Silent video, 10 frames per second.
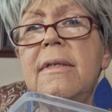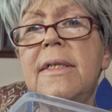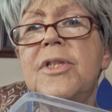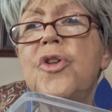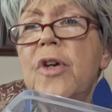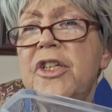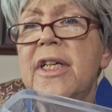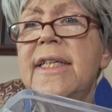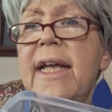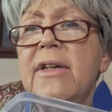storage
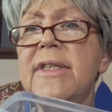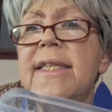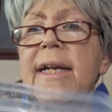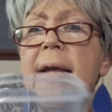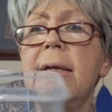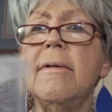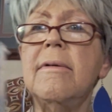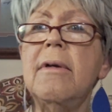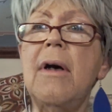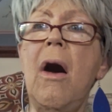containers that I
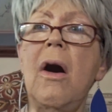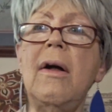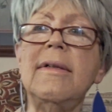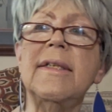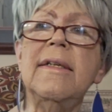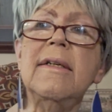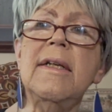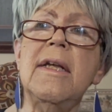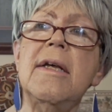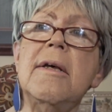hauled.
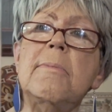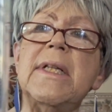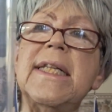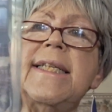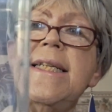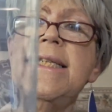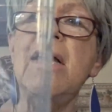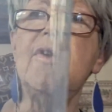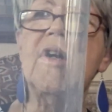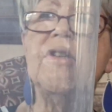But this is the
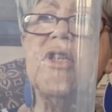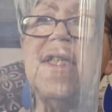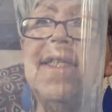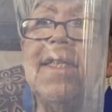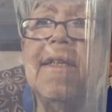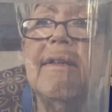largest